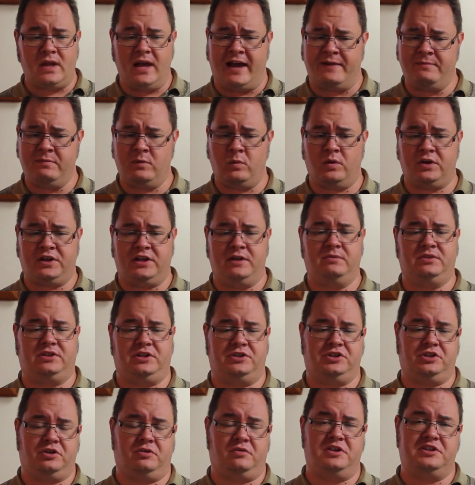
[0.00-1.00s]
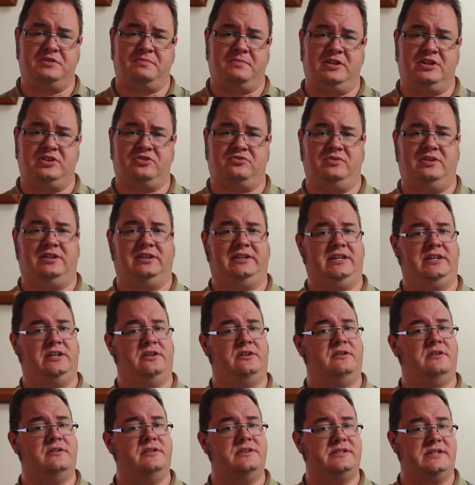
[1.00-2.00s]
I've been working with the children's ministry
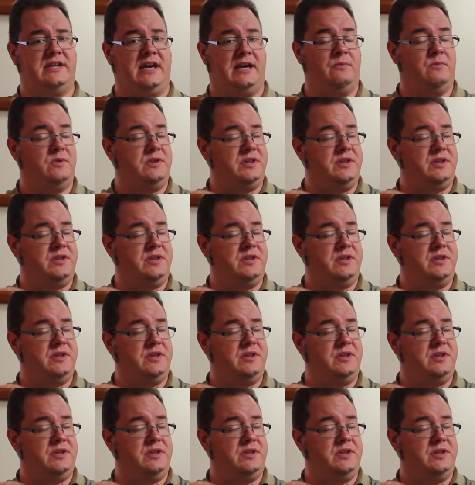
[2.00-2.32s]
leaders and